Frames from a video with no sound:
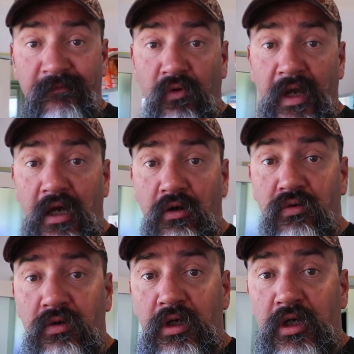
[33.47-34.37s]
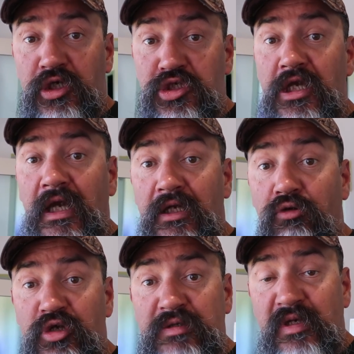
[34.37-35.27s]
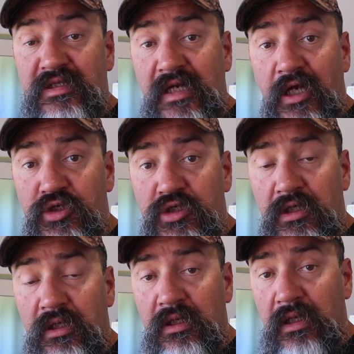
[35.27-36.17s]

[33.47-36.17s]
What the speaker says: for our shared Christmas lunch.